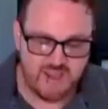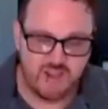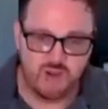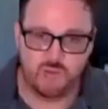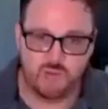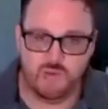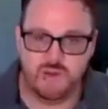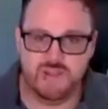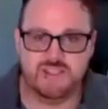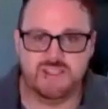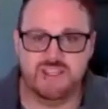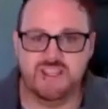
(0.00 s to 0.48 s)

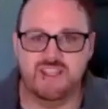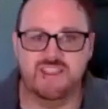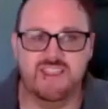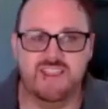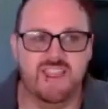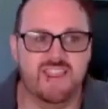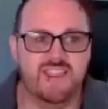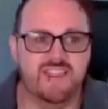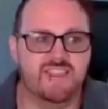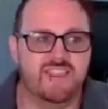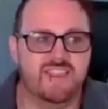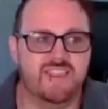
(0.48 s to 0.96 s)
We see
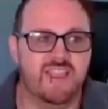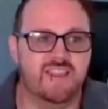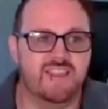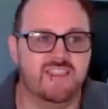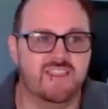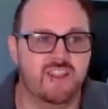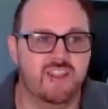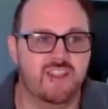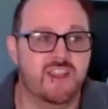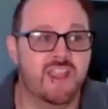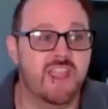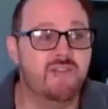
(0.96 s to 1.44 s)
that
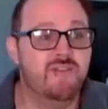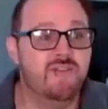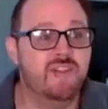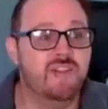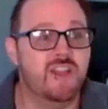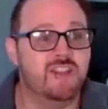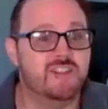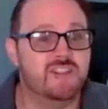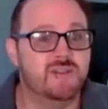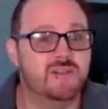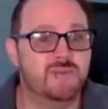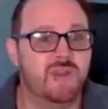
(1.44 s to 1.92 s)
they're
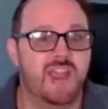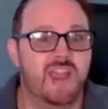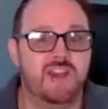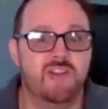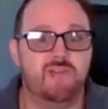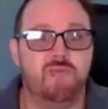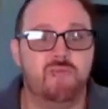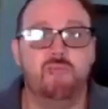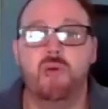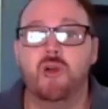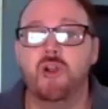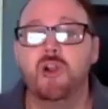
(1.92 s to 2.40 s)
given some kind
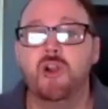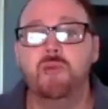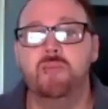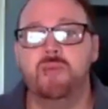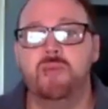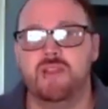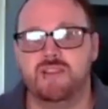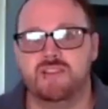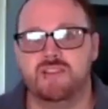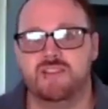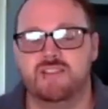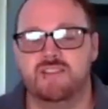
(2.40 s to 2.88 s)
of
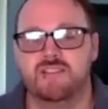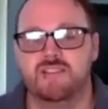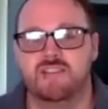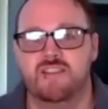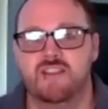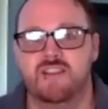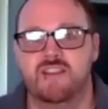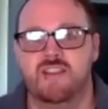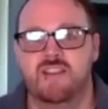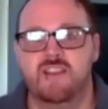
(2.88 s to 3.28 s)
purpose.